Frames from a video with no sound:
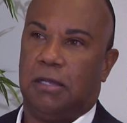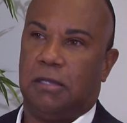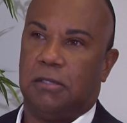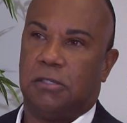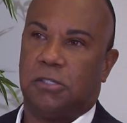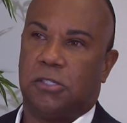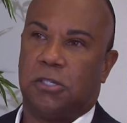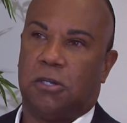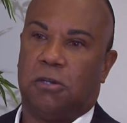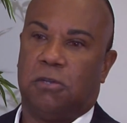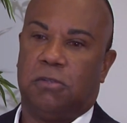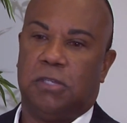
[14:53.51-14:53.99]

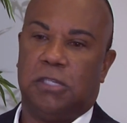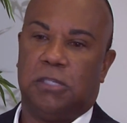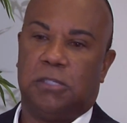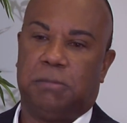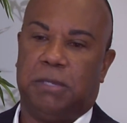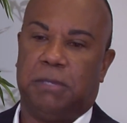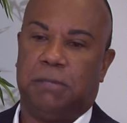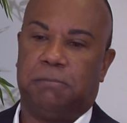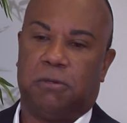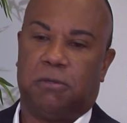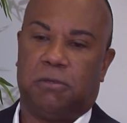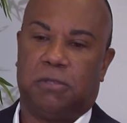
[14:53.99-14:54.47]
So these
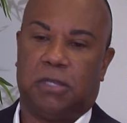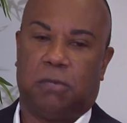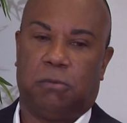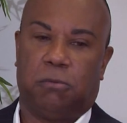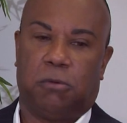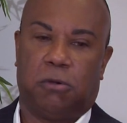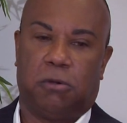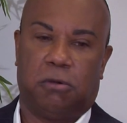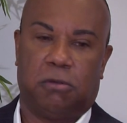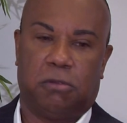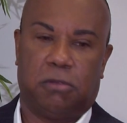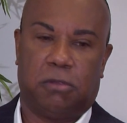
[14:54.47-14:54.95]
people that
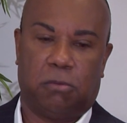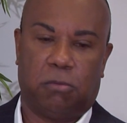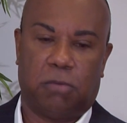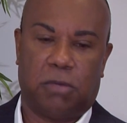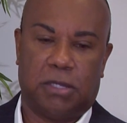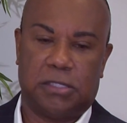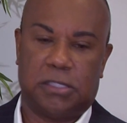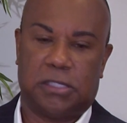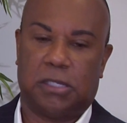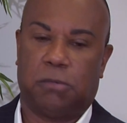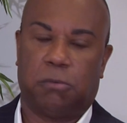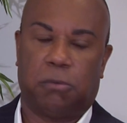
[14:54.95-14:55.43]
were the
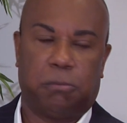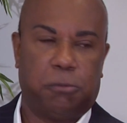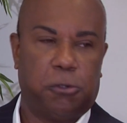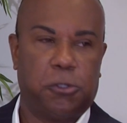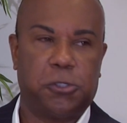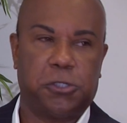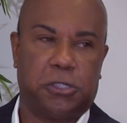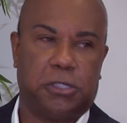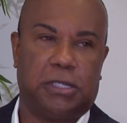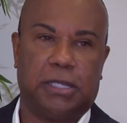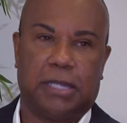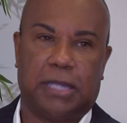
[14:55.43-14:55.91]
ones that were
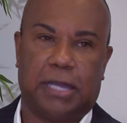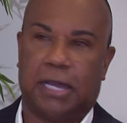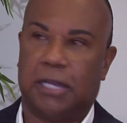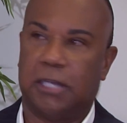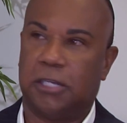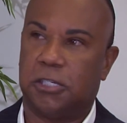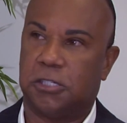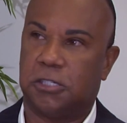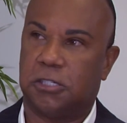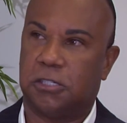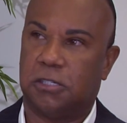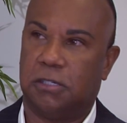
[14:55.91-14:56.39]
pushing the
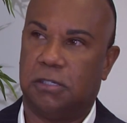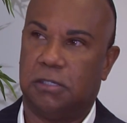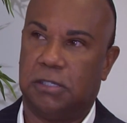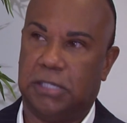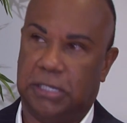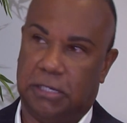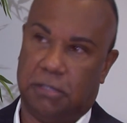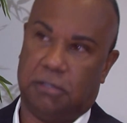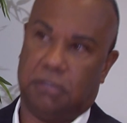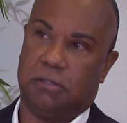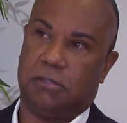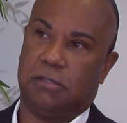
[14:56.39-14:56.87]
cash
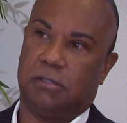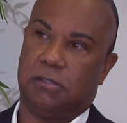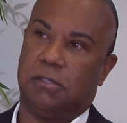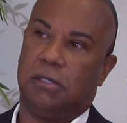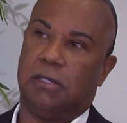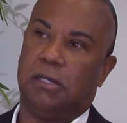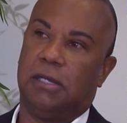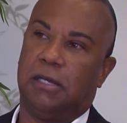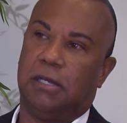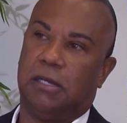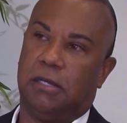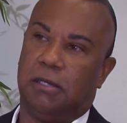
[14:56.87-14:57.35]
deals
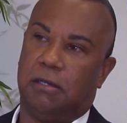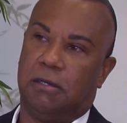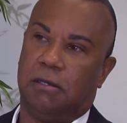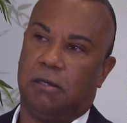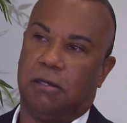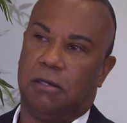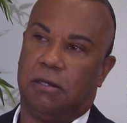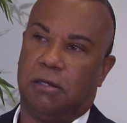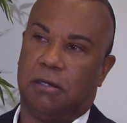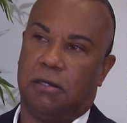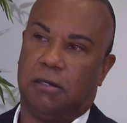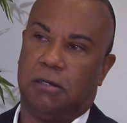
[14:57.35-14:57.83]

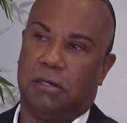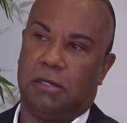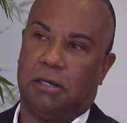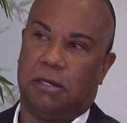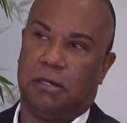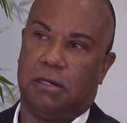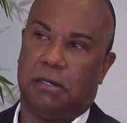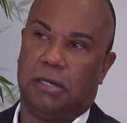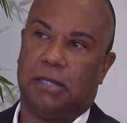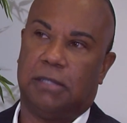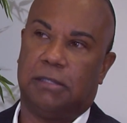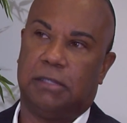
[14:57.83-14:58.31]

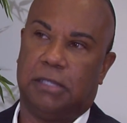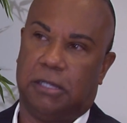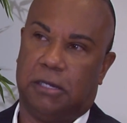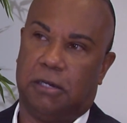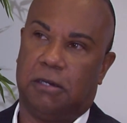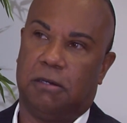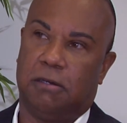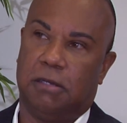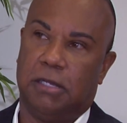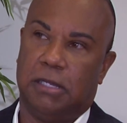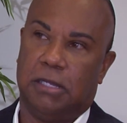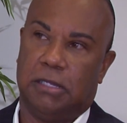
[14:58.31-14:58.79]
are not
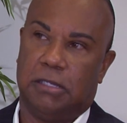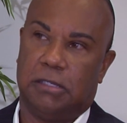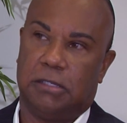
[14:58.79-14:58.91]
there.